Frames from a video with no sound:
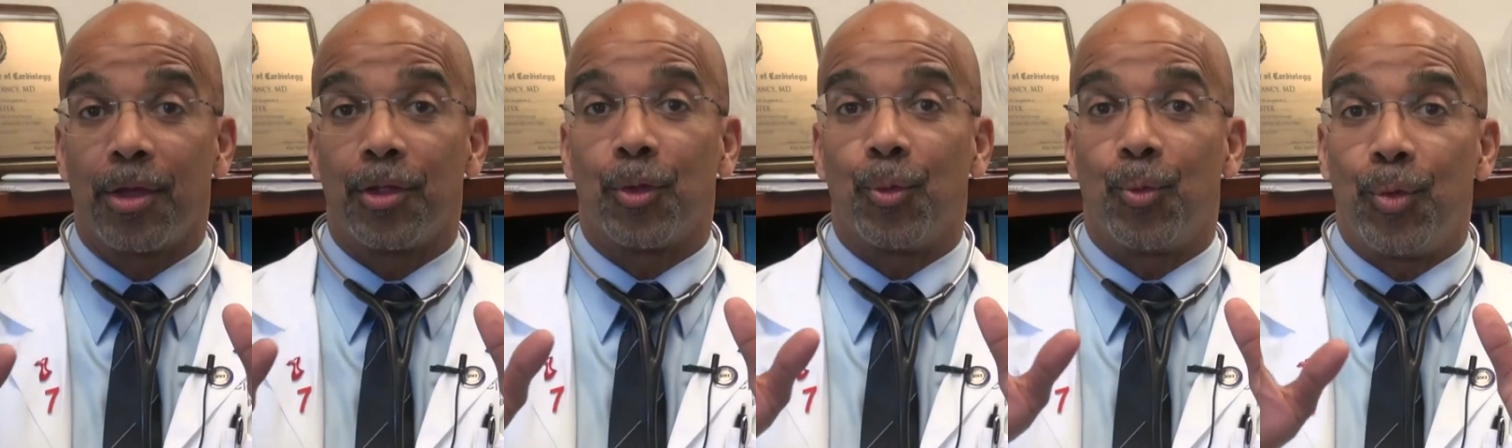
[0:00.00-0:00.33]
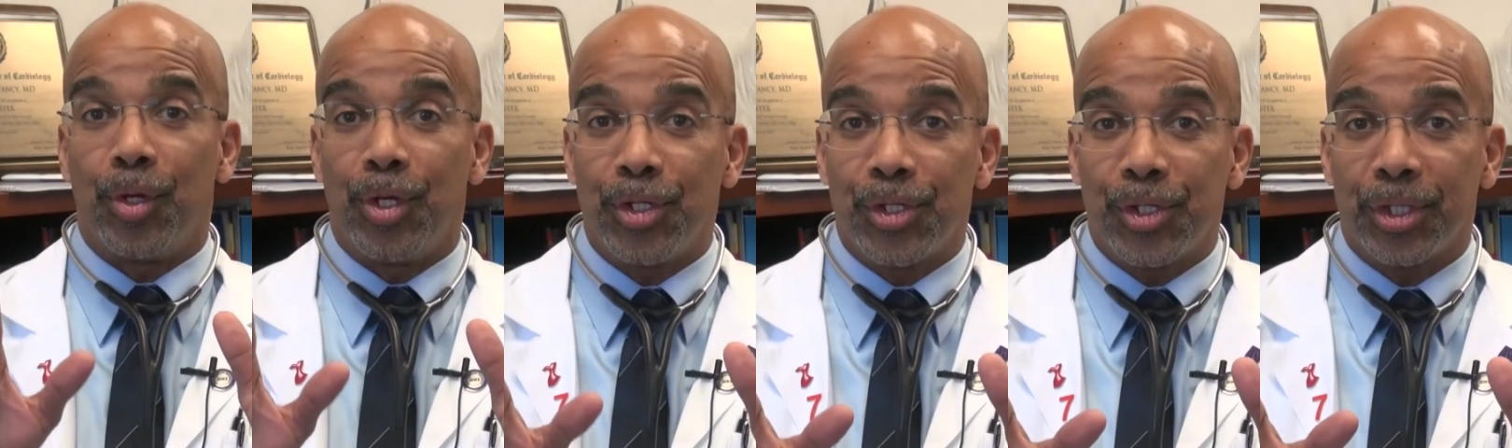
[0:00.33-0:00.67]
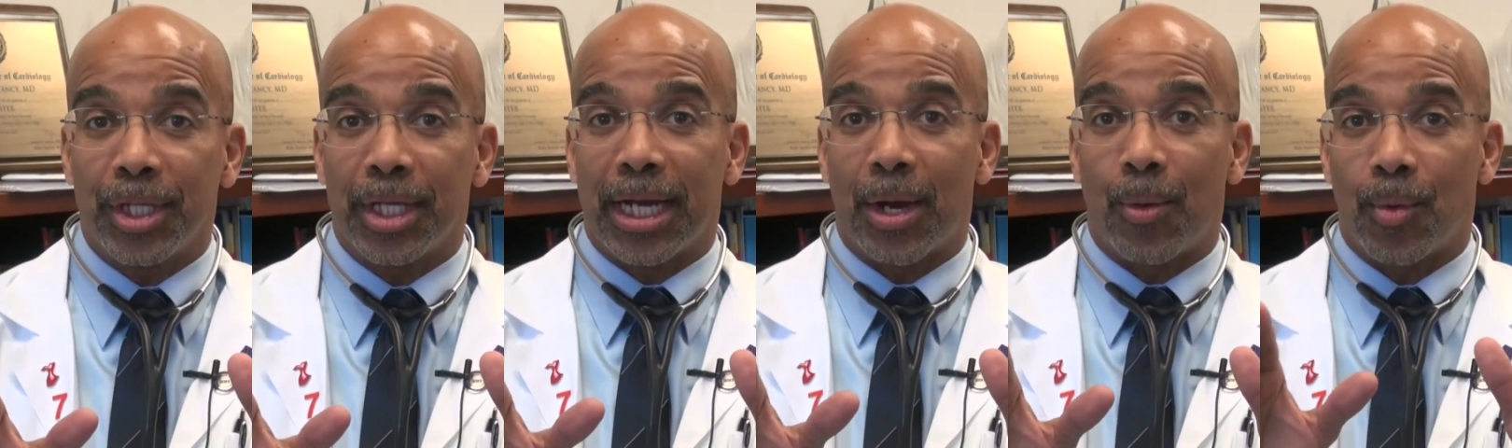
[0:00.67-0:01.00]
The reason
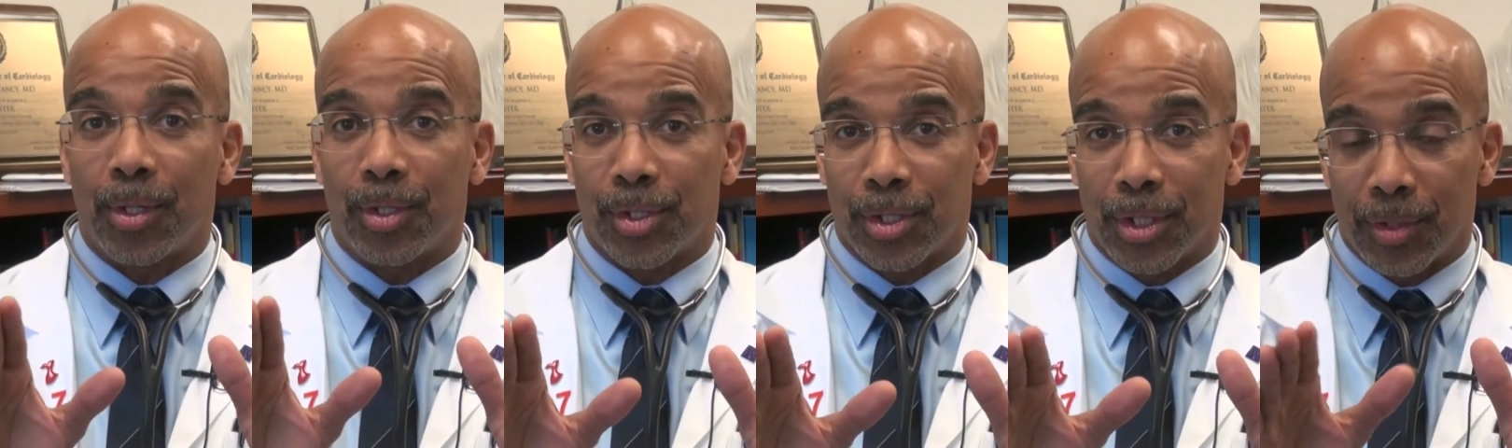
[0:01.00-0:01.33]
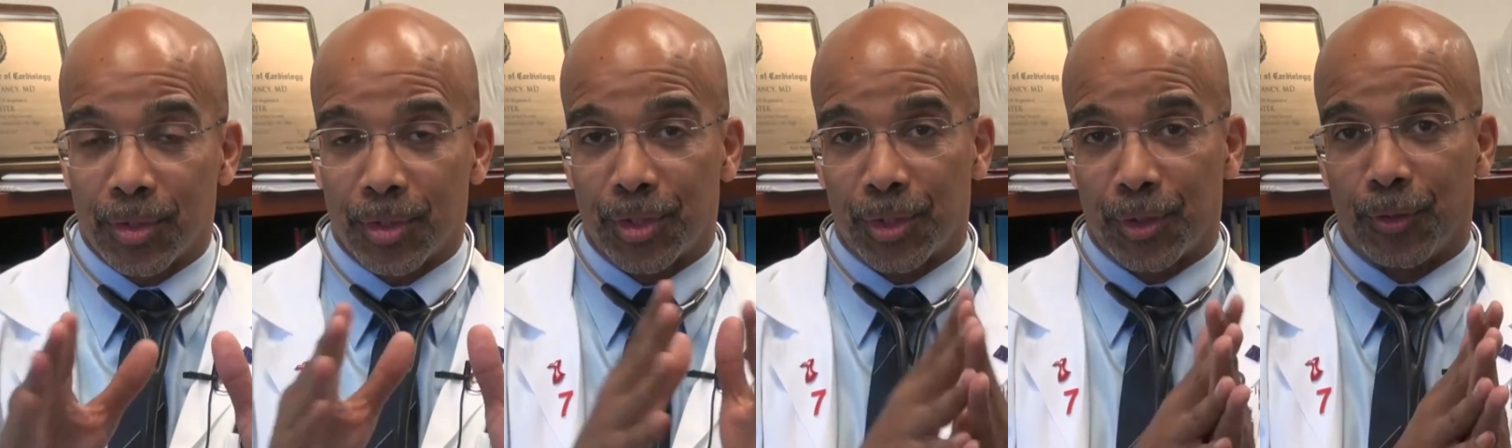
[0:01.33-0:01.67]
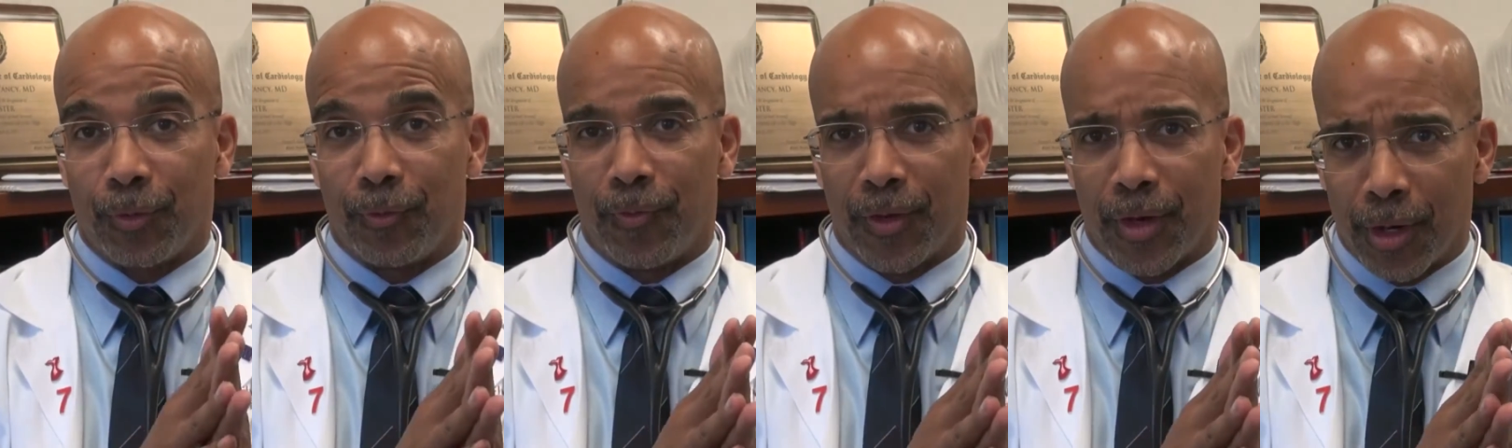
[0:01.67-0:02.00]
that I want to talk to
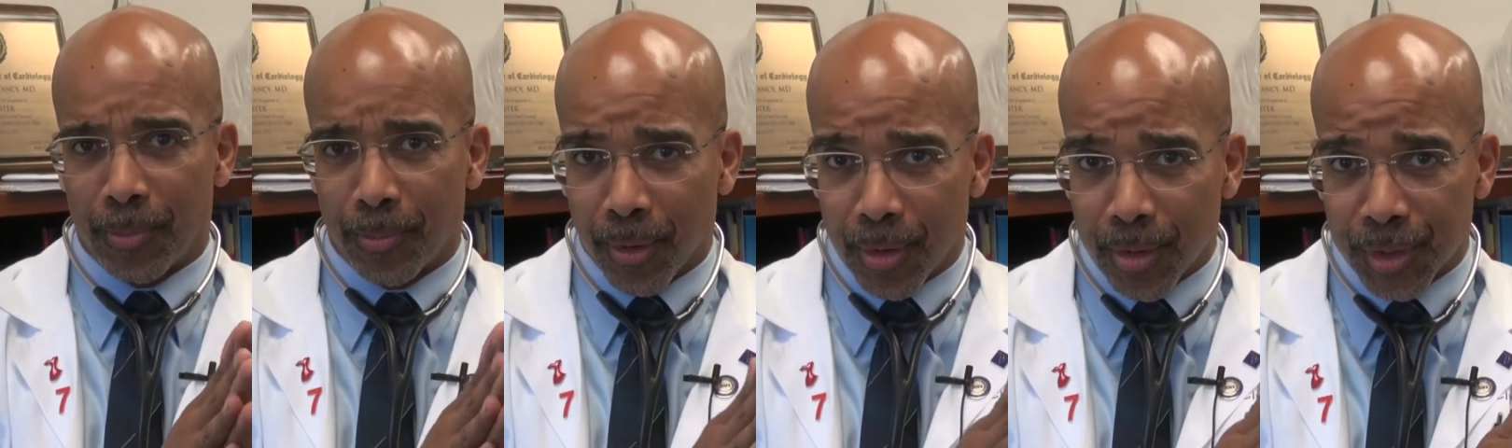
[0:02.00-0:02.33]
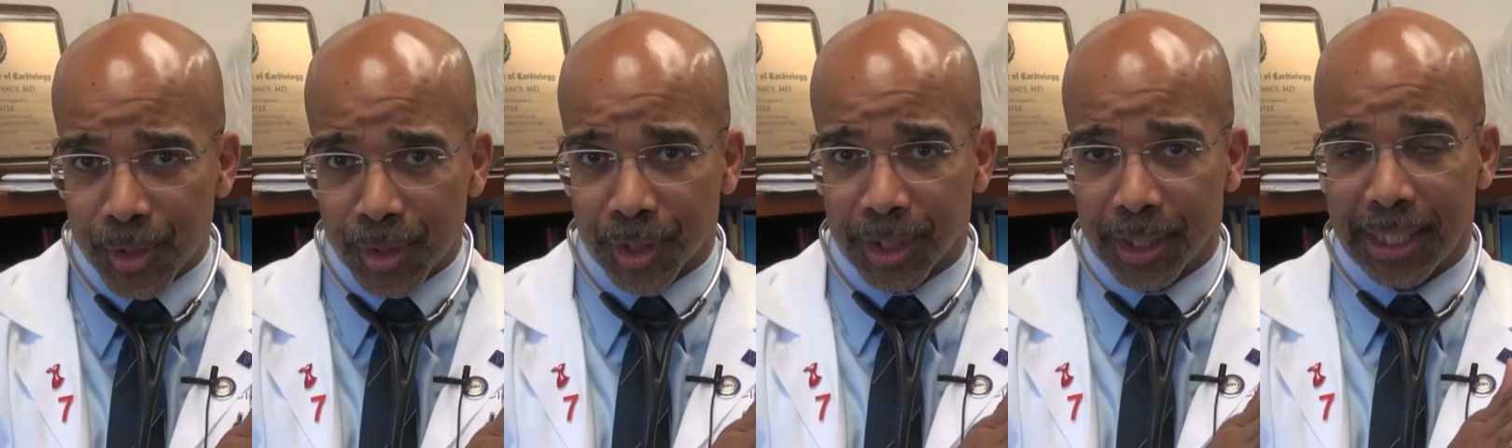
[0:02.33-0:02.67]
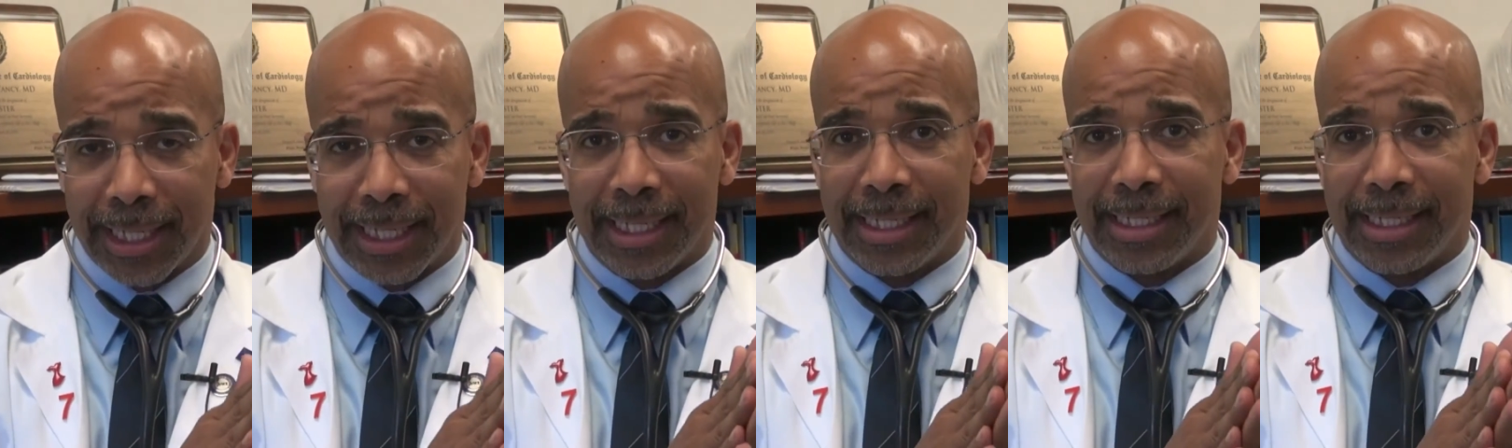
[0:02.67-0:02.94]
you very personally